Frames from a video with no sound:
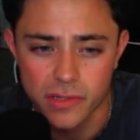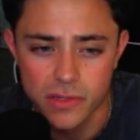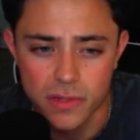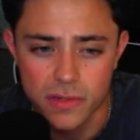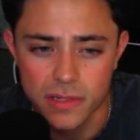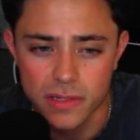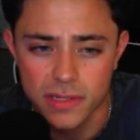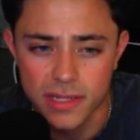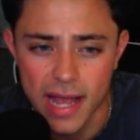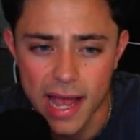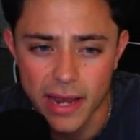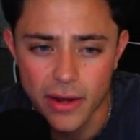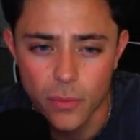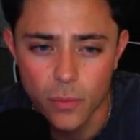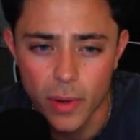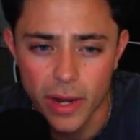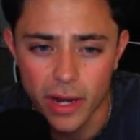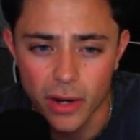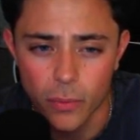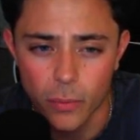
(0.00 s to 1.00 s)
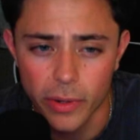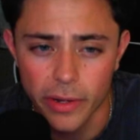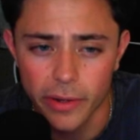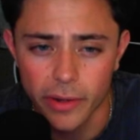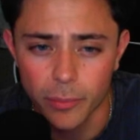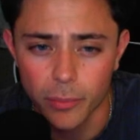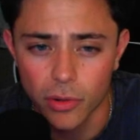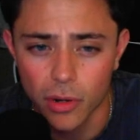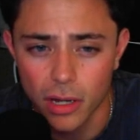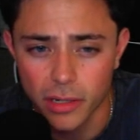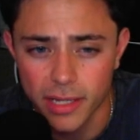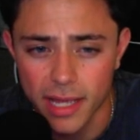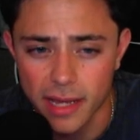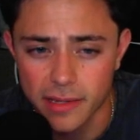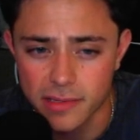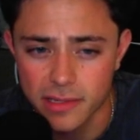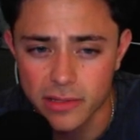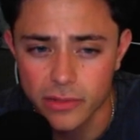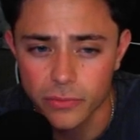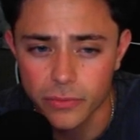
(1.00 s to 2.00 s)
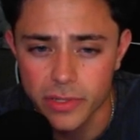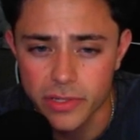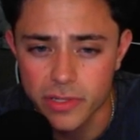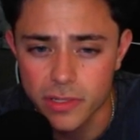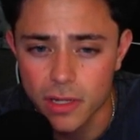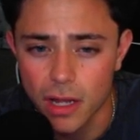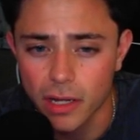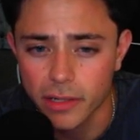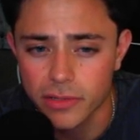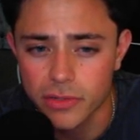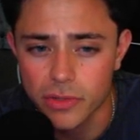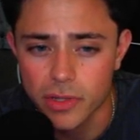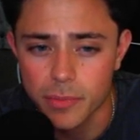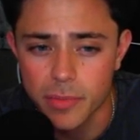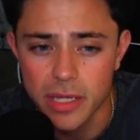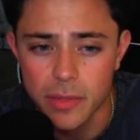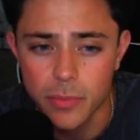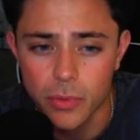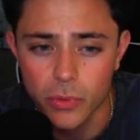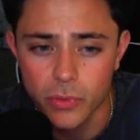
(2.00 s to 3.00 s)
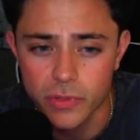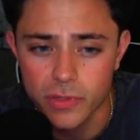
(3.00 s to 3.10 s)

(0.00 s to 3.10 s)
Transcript: So this is kind of where we're broadcasting the restock to the people.